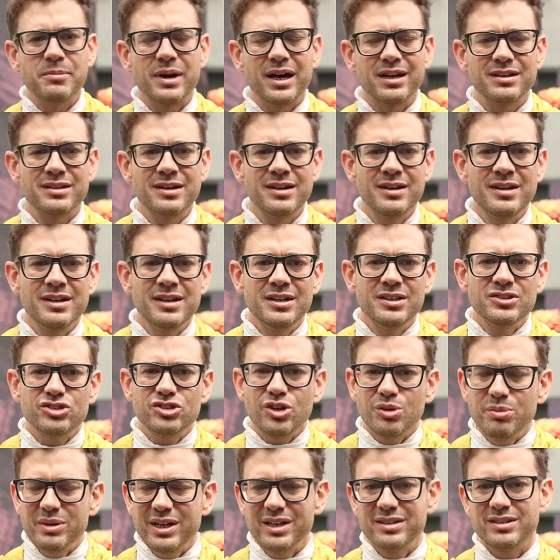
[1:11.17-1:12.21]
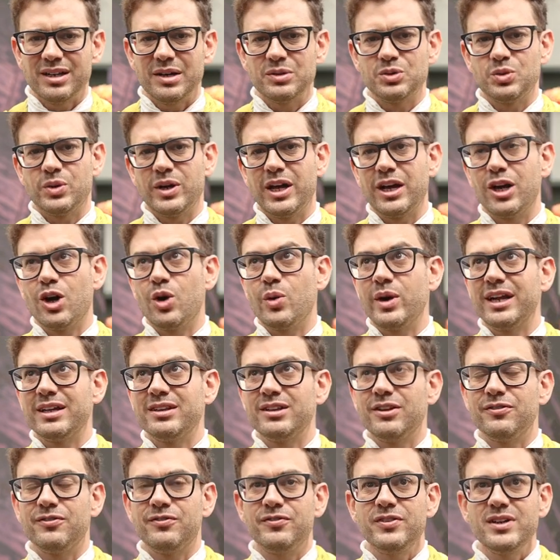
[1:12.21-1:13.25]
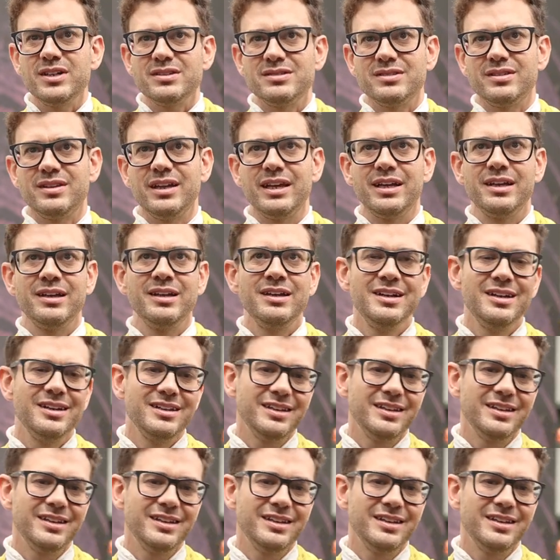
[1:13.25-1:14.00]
but so many times when I go in, and the first thing